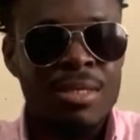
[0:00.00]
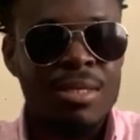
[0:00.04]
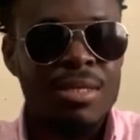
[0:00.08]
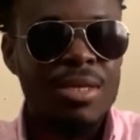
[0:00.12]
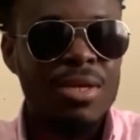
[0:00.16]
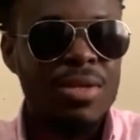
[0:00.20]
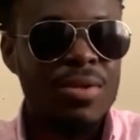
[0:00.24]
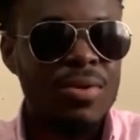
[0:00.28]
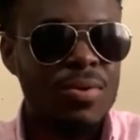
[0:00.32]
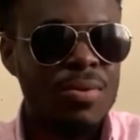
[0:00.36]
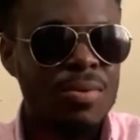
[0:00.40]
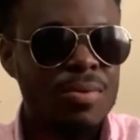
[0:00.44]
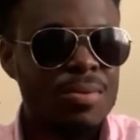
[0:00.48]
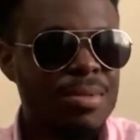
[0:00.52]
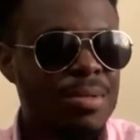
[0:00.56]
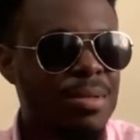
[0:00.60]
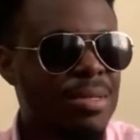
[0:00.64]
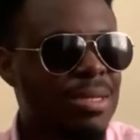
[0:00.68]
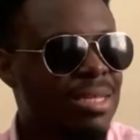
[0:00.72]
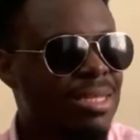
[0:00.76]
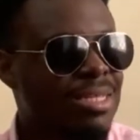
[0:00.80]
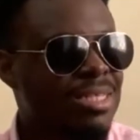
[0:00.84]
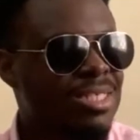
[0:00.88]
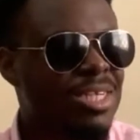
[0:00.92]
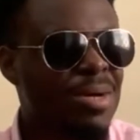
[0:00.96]
You know,
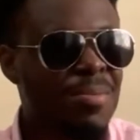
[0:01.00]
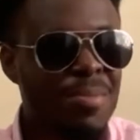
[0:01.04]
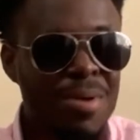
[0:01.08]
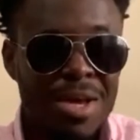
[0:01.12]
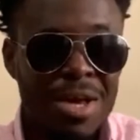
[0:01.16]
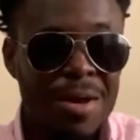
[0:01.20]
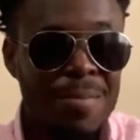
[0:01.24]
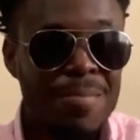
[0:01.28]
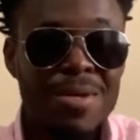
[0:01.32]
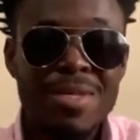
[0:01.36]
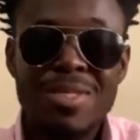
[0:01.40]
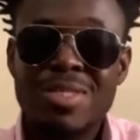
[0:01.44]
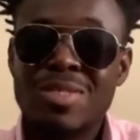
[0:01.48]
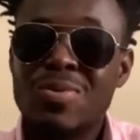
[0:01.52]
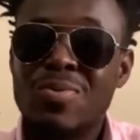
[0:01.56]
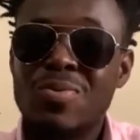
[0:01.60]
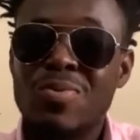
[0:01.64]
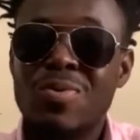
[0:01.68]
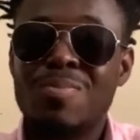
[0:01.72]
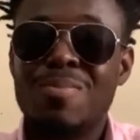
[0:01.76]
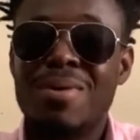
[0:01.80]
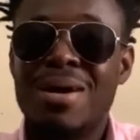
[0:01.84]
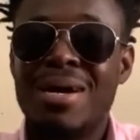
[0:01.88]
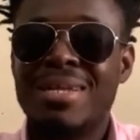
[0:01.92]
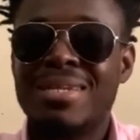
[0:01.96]
Jamaica Best School
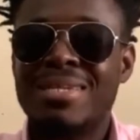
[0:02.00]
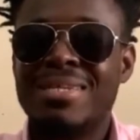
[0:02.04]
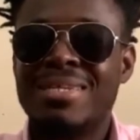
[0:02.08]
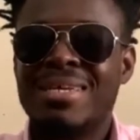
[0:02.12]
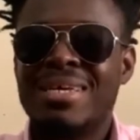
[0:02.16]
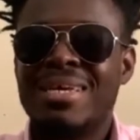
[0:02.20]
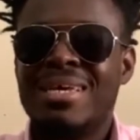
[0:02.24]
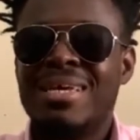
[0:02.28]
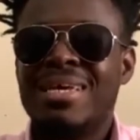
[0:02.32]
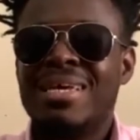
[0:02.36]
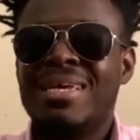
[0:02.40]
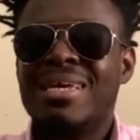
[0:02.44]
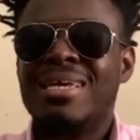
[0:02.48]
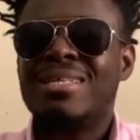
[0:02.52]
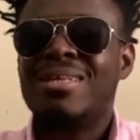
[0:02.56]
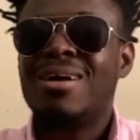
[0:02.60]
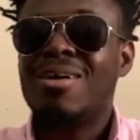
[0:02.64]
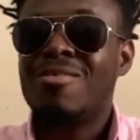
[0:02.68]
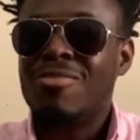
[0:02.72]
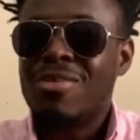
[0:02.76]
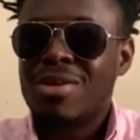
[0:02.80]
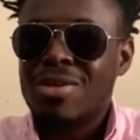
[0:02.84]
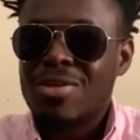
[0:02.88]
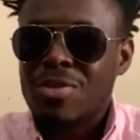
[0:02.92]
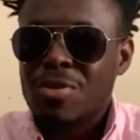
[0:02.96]
Band it
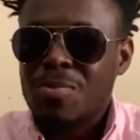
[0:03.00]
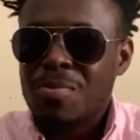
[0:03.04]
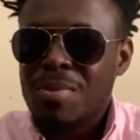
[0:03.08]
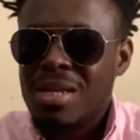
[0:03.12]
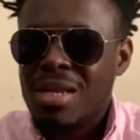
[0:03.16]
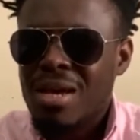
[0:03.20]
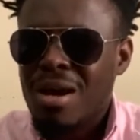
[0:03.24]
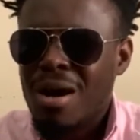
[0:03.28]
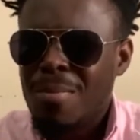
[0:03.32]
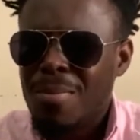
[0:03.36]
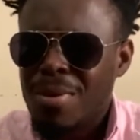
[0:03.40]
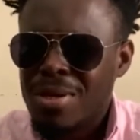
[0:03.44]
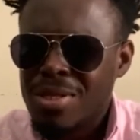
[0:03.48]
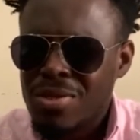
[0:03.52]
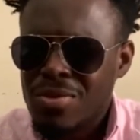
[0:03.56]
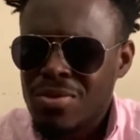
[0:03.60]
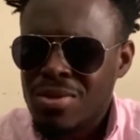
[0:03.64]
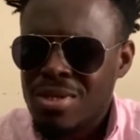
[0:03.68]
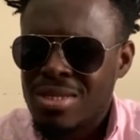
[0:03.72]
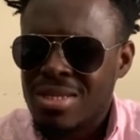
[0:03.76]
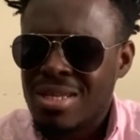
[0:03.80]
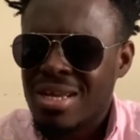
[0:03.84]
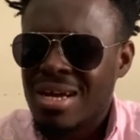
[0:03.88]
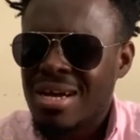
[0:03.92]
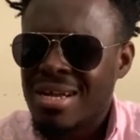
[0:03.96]
offered to me the
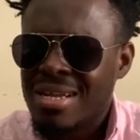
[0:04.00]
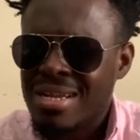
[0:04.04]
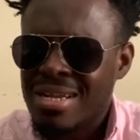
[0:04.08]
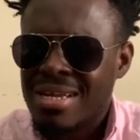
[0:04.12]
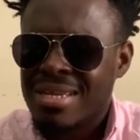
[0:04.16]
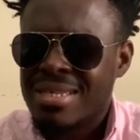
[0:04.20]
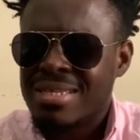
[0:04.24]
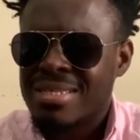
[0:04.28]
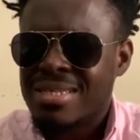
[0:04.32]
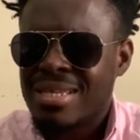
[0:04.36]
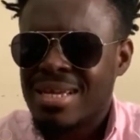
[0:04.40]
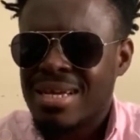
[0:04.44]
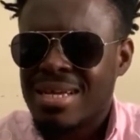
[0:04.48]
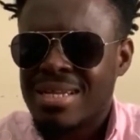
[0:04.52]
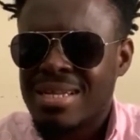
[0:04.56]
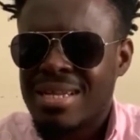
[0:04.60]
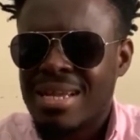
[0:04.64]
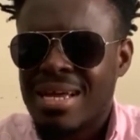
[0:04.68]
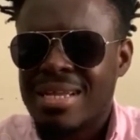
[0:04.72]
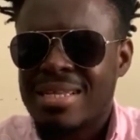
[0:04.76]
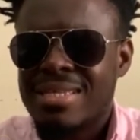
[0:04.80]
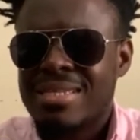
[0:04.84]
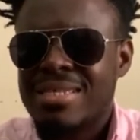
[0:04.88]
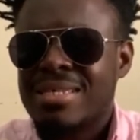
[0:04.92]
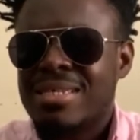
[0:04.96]
opportunity to understand
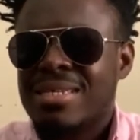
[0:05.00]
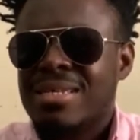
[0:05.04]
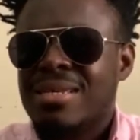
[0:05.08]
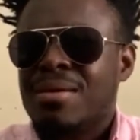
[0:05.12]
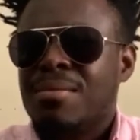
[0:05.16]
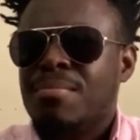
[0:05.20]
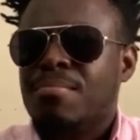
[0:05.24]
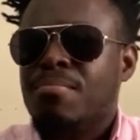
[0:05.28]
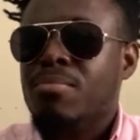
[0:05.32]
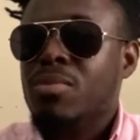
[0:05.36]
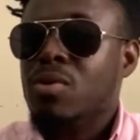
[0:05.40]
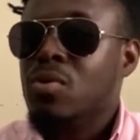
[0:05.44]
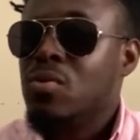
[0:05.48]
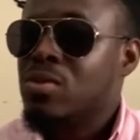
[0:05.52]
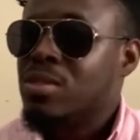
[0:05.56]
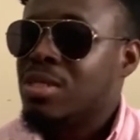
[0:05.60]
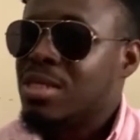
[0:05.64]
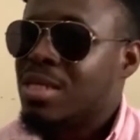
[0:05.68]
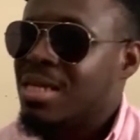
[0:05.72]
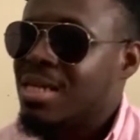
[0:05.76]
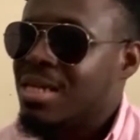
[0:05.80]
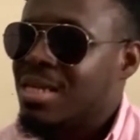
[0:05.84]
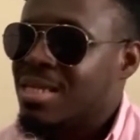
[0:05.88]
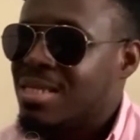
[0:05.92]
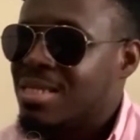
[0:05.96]
that music
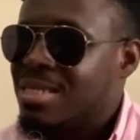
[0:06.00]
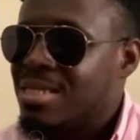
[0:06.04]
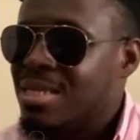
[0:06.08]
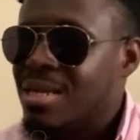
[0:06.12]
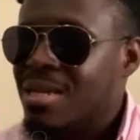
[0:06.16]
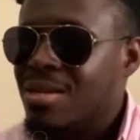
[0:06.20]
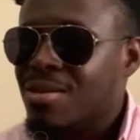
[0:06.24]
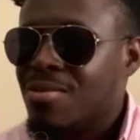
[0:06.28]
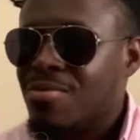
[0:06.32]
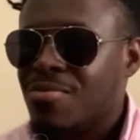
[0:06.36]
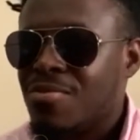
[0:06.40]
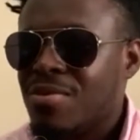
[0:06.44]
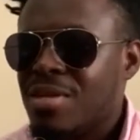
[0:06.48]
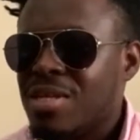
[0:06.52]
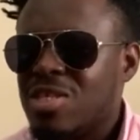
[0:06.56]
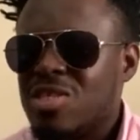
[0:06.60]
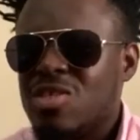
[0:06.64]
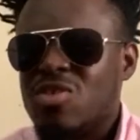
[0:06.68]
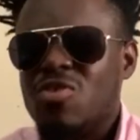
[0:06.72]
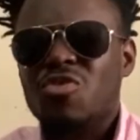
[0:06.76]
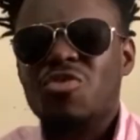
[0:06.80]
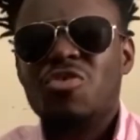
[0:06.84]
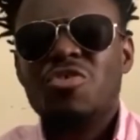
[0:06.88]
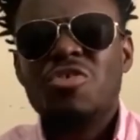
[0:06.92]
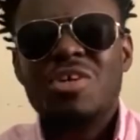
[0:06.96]
in itself is
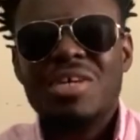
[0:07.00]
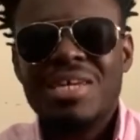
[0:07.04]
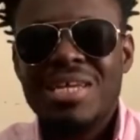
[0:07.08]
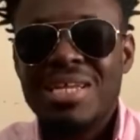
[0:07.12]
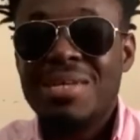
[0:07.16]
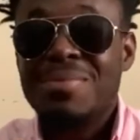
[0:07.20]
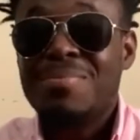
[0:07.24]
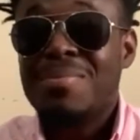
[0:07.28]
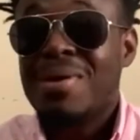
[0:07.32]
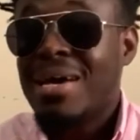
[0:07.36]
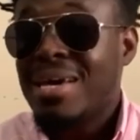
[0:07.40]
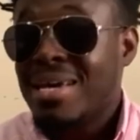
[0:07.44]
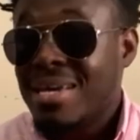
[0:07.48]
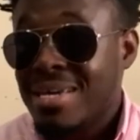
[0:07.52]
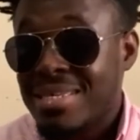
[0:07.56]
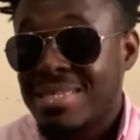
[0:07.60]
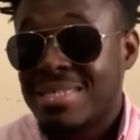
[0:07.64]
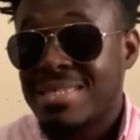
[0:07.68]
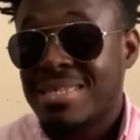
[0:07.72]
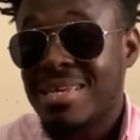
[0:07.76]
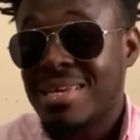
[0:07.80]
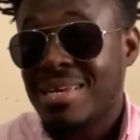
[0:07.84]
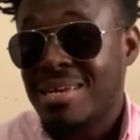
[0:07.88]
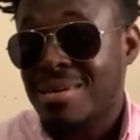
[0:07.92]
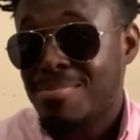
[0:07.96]
really my
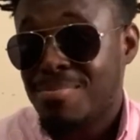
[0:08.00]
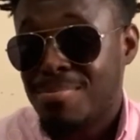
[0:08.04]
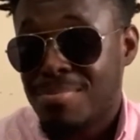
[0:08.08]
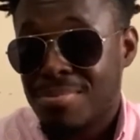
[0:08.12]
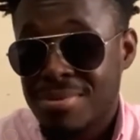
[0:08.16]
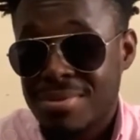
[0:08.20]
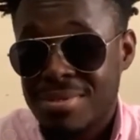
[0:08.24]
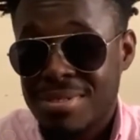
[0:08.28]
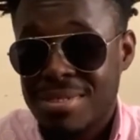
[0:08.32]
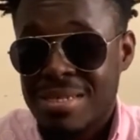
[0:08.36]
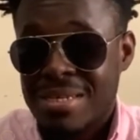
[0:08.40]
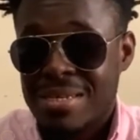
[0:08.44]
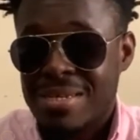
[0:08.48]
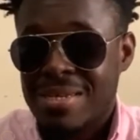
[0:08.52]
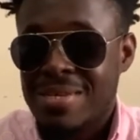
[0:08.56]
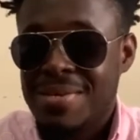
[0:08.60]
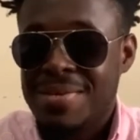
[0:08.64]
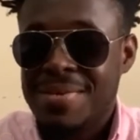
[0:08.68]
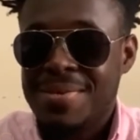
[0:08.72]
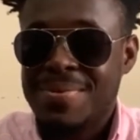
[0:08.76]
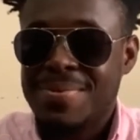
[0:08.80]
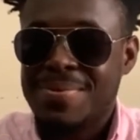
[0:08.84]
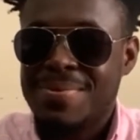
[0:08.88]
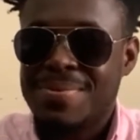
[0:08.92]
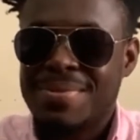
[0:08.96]
escape. You
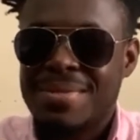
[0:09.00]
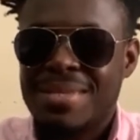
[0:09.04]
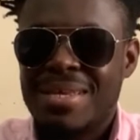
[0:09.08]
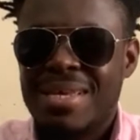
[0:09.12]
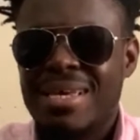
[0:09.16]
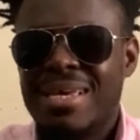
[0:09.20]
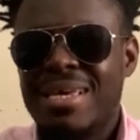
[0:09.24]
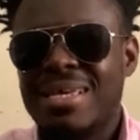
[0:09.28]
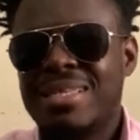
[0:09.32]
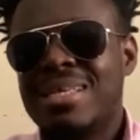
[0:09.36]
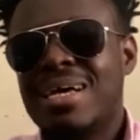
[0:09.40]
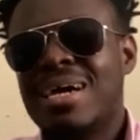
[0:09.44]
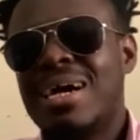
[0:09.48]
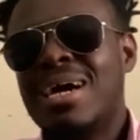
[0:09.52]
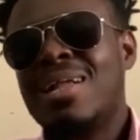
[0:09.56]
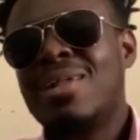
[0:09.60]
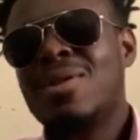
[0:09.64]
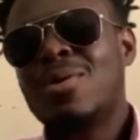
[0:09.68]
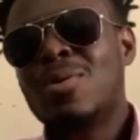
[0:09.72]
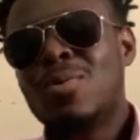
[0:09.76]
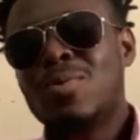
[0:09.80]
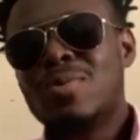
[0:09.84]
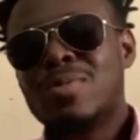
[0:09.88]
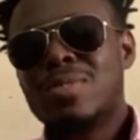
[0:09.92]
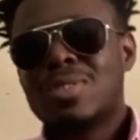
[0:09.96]
know, it
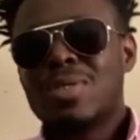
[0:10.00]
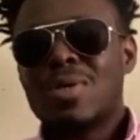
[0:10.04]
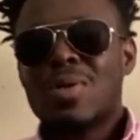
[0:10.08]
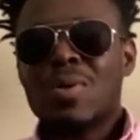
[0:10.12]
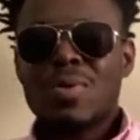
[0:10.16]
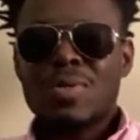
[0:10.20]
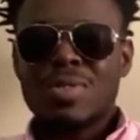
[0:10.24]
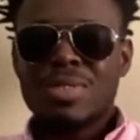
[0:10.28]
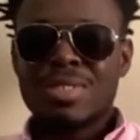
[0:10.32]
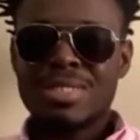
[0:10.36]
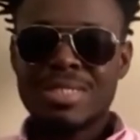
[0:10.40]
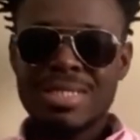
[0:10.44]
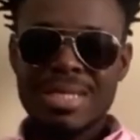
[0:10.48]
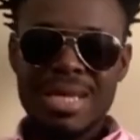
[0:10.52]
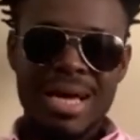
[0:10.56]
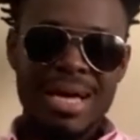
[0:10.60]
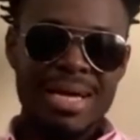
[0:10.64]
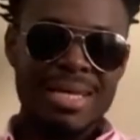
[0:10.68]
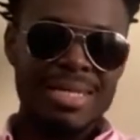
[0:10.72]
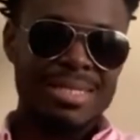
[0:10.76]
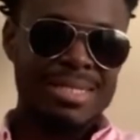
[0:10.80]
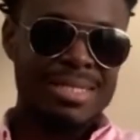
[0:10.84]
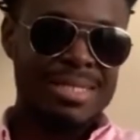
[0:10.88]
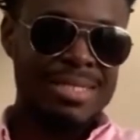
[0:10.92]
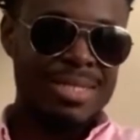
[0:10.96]
allows us
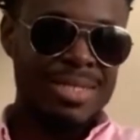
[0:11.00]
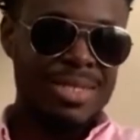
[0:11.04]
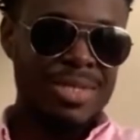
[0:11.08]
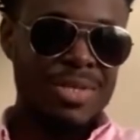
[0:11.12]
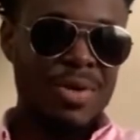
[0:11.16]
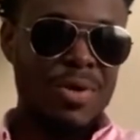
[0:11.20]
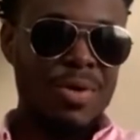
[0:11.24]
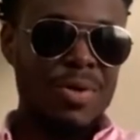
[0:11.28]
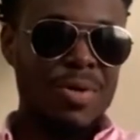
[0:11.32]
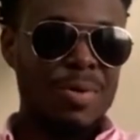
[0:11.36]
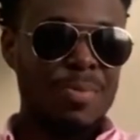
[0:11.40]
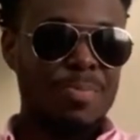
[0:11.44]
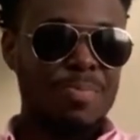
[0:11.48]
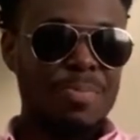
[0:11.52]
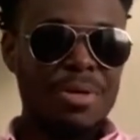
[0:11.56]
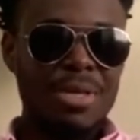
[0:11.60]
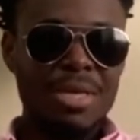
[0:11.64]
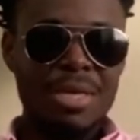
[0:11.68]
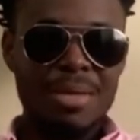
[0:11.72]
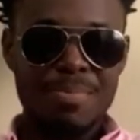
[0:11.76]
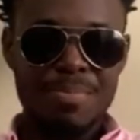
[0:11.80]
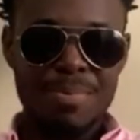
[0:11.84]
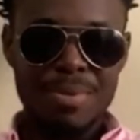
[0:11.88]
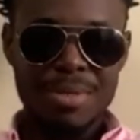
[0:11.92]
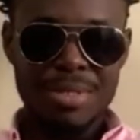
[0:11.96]
as young
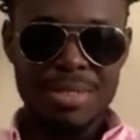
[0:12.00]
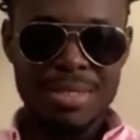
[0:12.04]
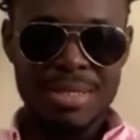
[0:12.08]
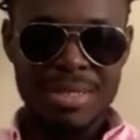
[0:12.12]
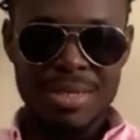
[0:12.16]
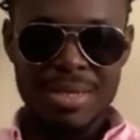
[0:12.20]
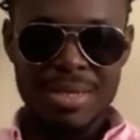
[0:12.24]
people